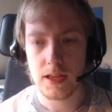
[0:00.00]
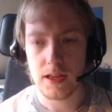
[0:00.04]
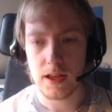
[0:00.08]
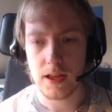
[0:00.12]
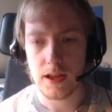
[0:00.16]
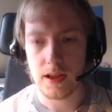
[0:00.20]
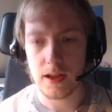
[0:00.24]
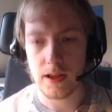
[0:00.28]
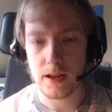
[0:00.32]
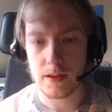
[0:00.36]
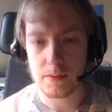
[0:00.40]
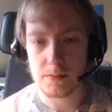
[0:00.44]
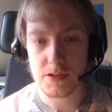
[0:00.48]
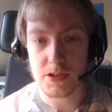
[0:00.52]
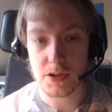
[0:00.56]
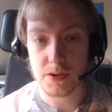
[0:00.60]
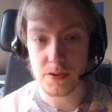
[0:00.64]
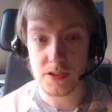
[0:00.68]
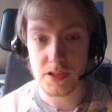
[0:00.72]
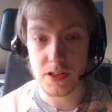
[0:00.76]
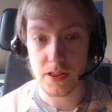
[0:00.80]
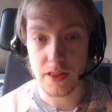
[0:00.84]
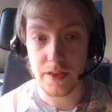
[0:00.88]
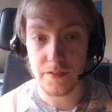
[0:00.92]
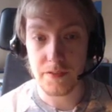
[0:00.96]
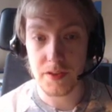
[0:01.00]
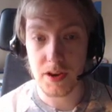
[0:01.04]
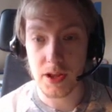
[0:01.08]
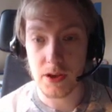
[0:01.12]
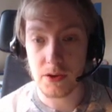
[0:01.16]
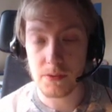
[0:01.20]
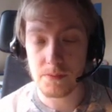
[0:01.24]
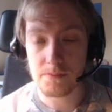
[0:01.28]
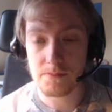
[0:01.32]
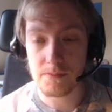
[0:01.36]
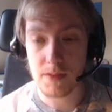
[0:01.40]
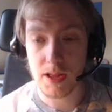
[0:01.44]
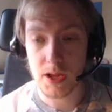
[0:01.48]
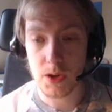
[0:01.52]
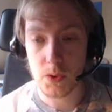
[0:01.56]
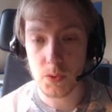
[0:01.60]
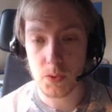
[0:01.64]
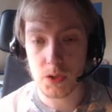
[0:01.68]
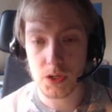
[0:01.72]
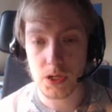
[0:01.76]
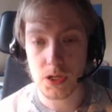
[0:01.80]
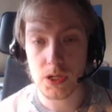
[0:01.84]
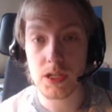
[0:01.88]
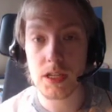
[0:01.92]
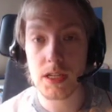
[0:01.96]
So until that video, I
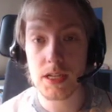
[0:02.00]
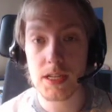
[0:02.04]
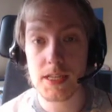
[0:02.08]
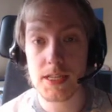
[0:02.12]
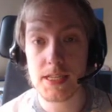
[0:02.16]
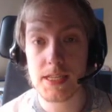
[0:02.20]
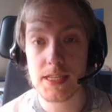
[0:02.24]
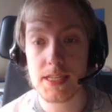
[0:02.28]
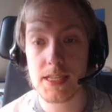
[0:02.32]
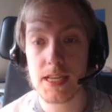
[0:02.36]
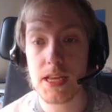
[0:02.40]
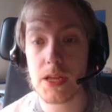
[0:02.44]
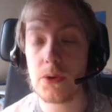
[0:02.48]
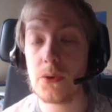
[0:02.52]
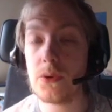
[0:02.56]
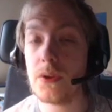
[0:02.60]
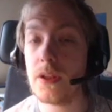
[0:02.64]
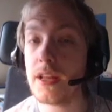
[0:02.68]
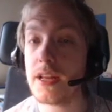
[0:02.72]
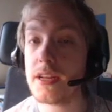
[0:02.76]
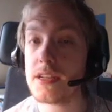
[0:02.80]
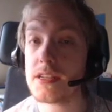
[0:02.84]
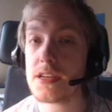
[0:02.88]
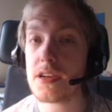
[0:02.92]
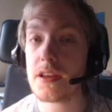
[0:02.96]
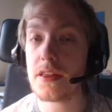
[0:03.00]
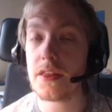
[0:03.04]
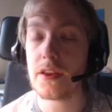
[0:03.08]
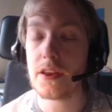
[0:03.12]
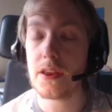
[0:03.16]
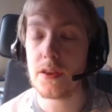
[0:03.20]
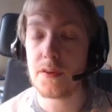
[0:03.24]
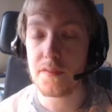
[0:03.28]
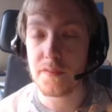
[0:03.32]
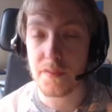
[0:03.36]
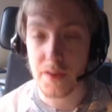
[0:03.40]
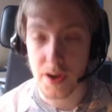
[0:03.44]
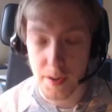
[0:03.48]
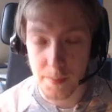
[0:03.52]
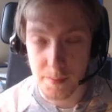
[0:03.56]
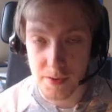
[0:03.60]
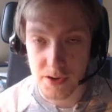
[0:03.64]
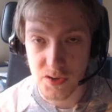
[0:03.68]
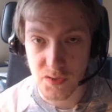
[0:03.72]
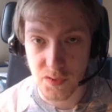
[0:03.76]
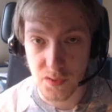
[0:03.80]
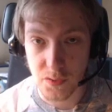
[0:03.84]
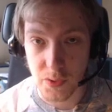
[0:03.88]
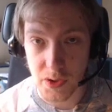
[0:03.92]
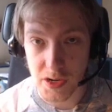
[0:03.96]
will see you later. Thank you very
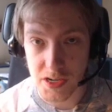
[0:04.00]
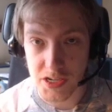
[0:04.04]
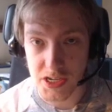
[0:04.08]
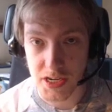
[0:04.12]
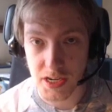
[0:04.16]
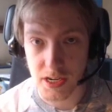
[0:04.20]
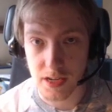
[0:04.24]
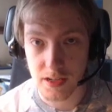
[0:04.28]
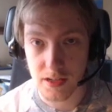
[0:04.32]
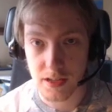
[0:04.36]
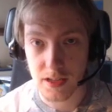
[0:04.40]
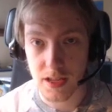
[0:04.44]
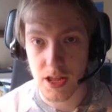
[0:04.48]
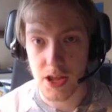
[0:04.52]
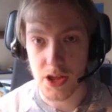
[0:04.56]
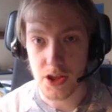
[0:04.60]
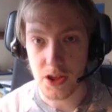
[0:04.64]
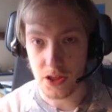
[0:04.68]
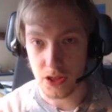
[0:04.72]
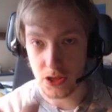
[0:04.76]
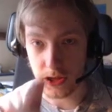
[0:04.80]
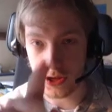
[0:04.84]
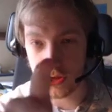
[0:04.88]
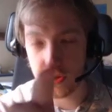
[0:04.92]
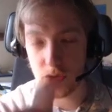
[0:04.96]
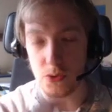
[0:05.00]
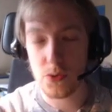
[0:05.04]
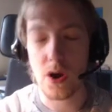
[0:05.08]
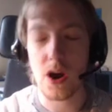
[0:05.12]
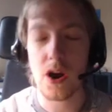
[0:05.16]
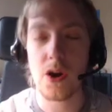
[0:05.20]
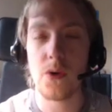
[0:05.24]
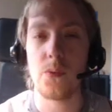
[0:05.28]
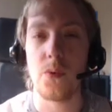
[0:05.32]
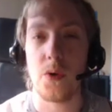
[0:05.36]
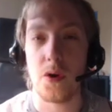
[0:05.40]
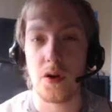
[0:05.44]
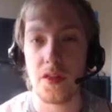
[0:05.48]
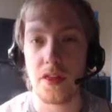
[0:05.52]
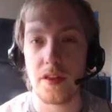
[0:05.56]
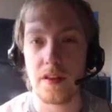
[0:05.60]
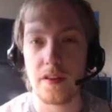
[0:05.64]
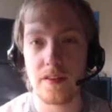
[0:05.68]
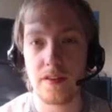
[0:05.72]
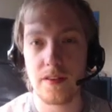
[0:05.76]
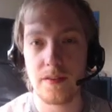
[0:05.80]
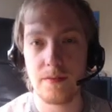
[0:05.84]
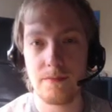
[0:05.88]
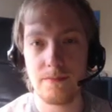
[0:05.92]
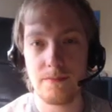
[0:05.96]
much for watching. You are worth
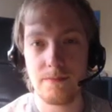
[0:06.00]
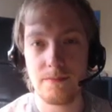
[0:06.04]
it.